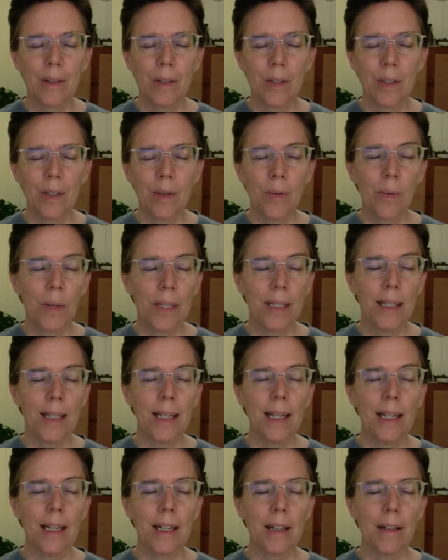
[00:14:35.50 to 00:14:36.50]
to what's
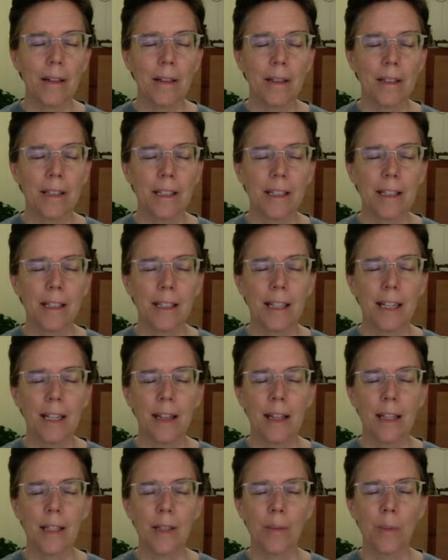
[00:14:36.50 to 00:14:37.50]
here
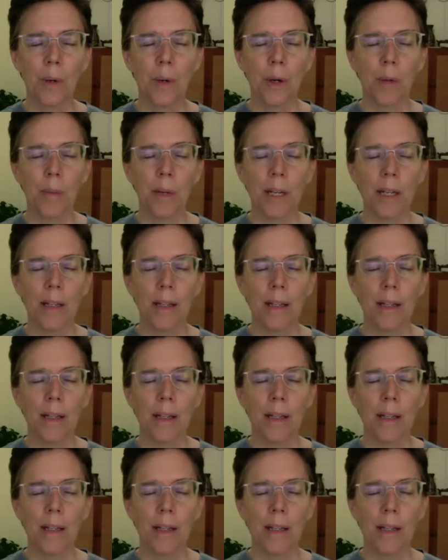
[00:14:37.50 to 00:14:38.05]
in this moment,